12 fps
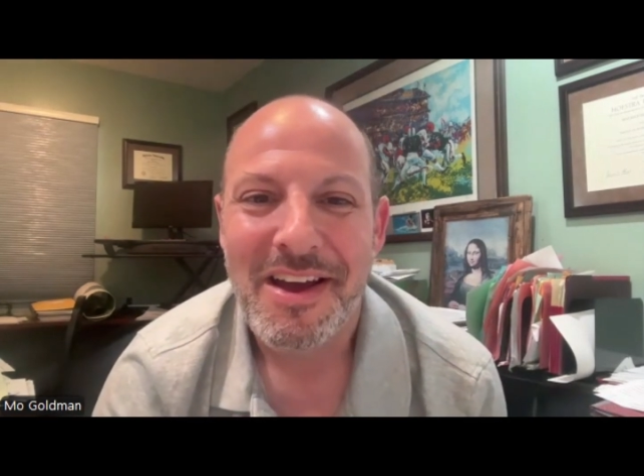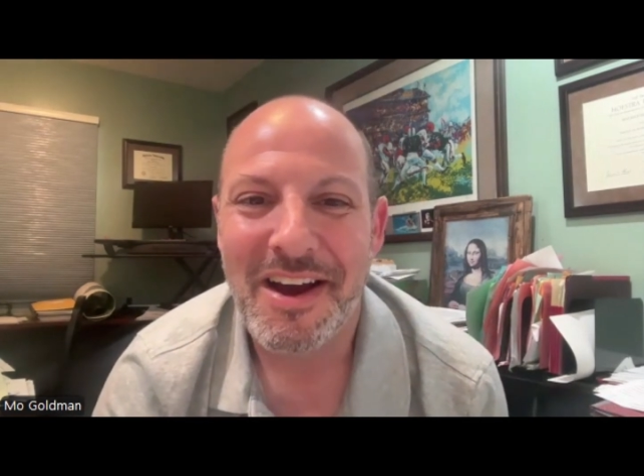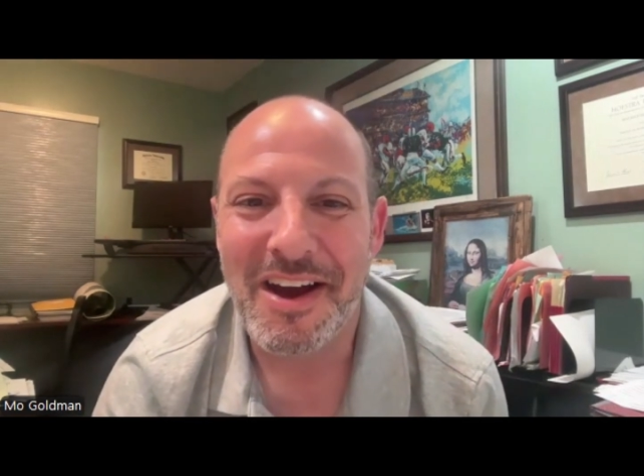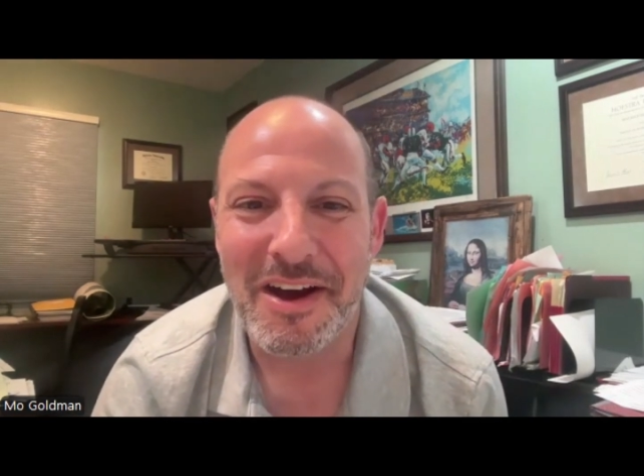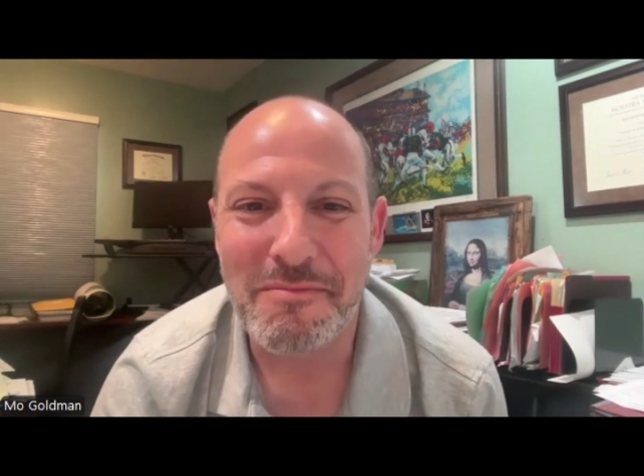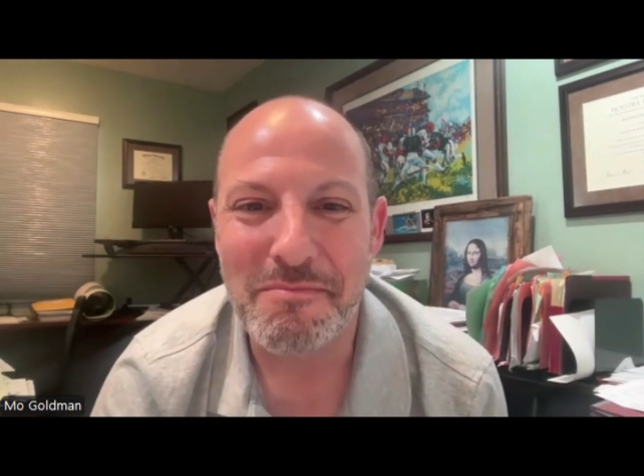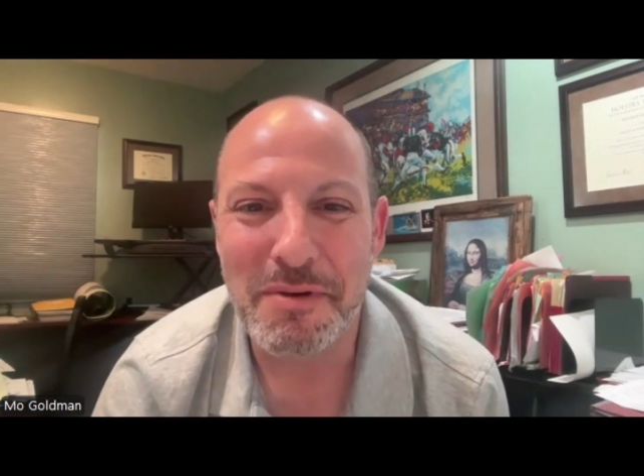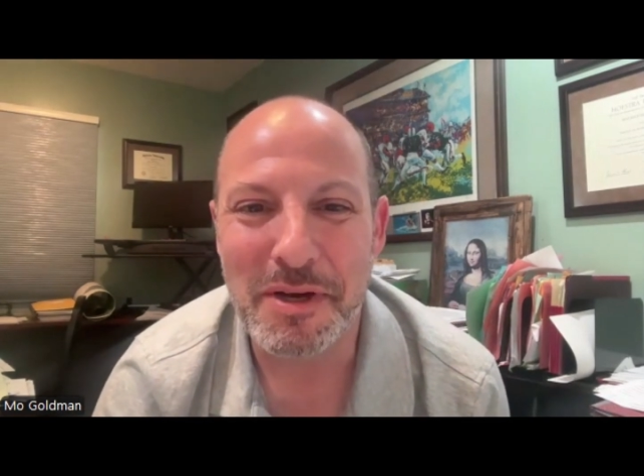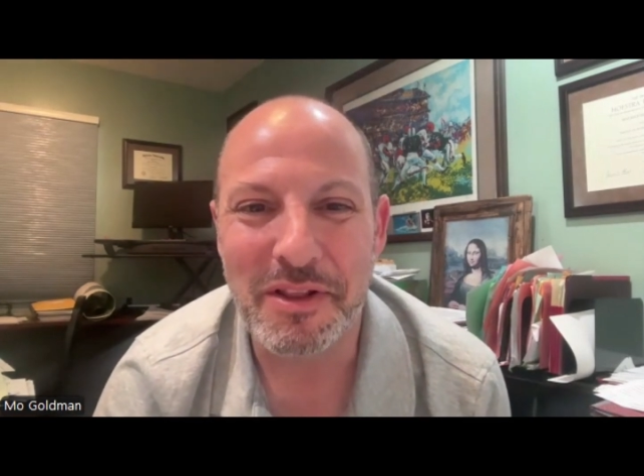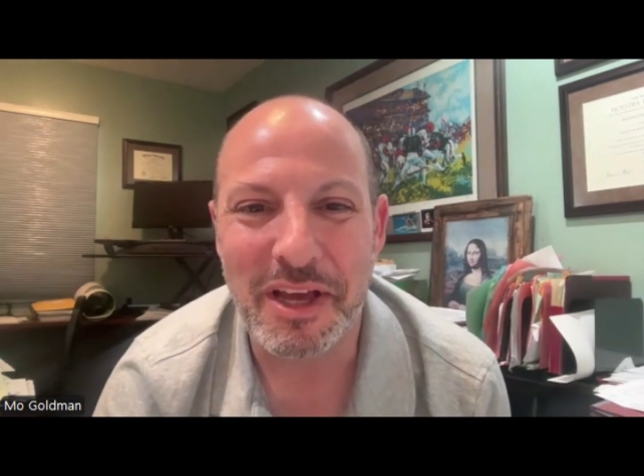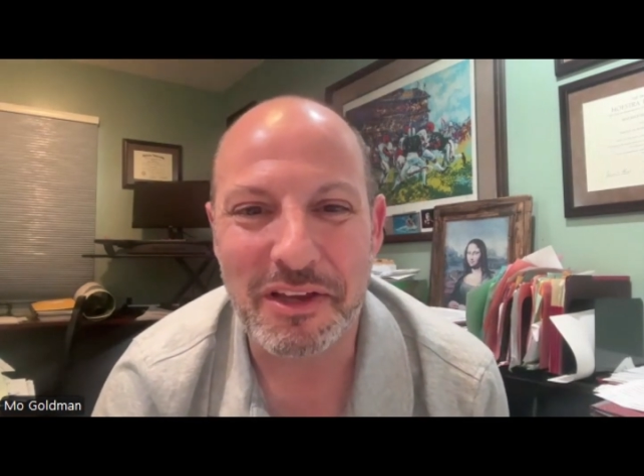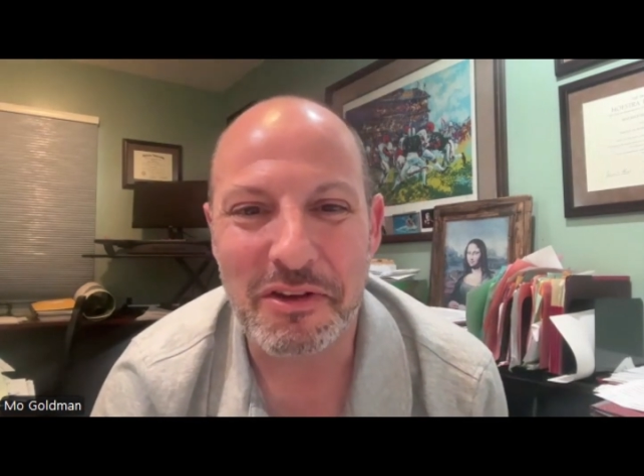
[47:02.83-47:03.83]

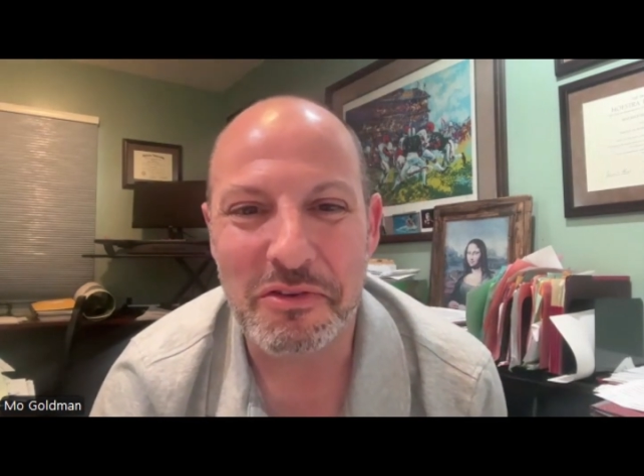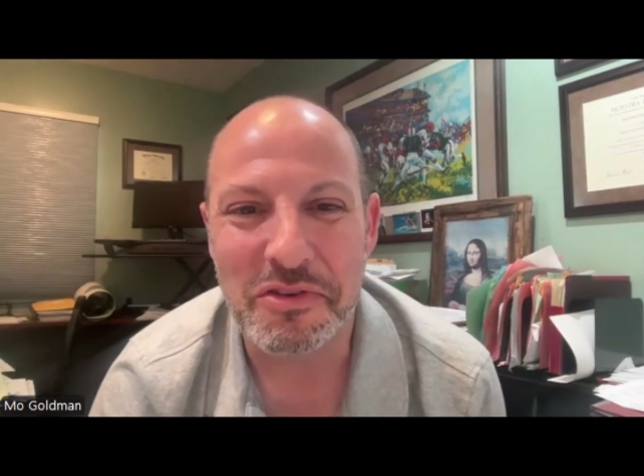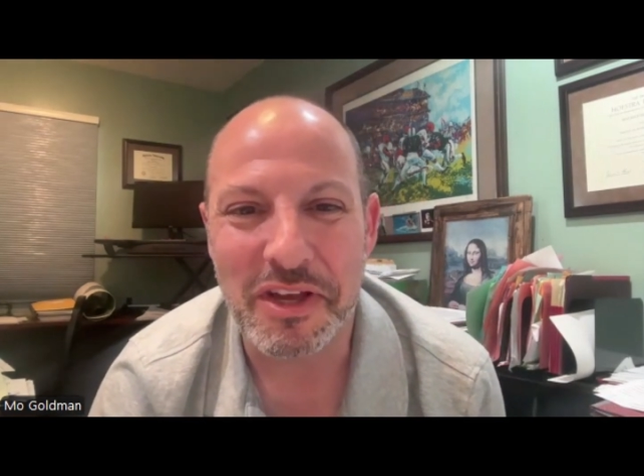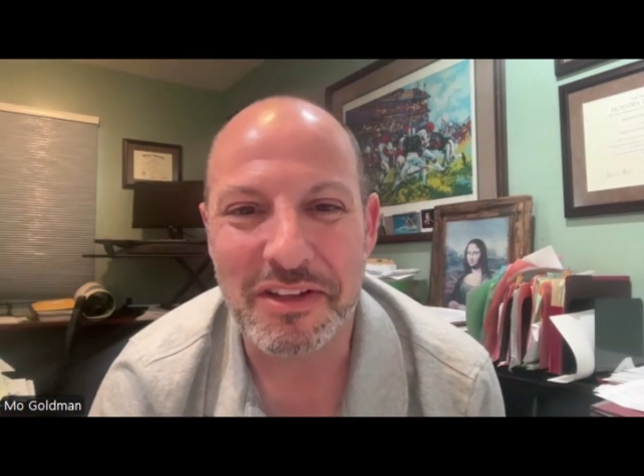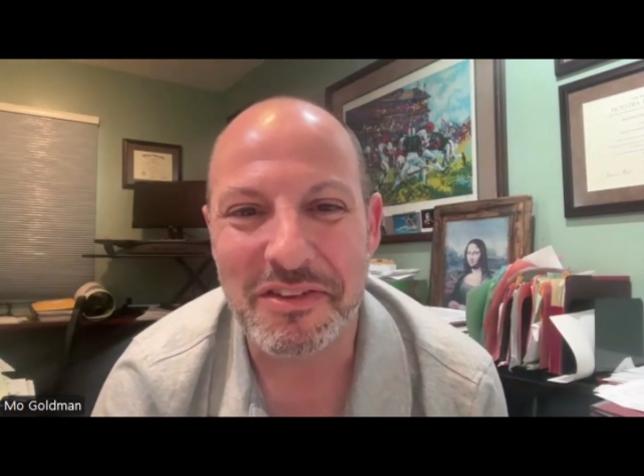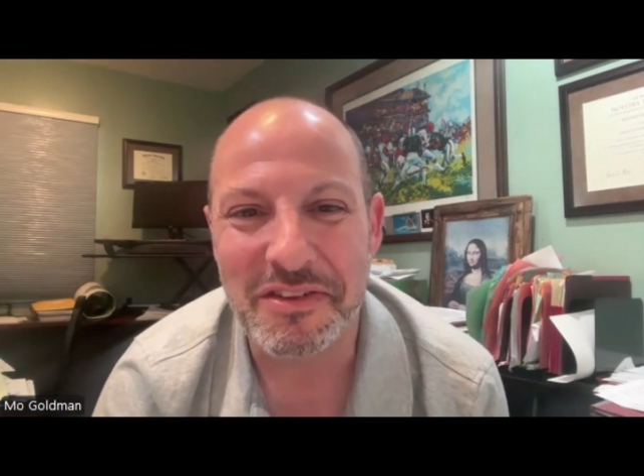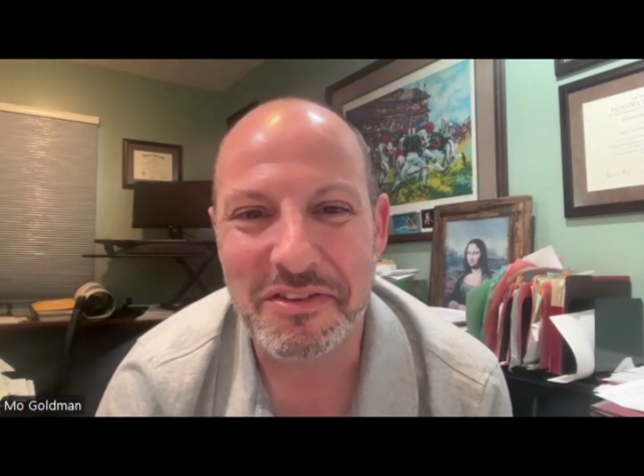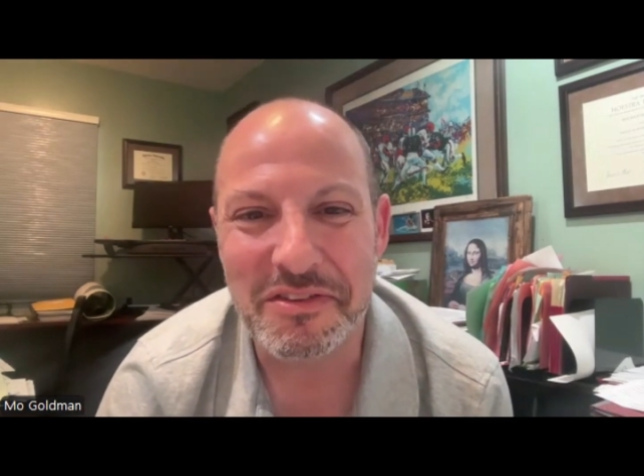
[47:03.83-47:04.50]
But like you said,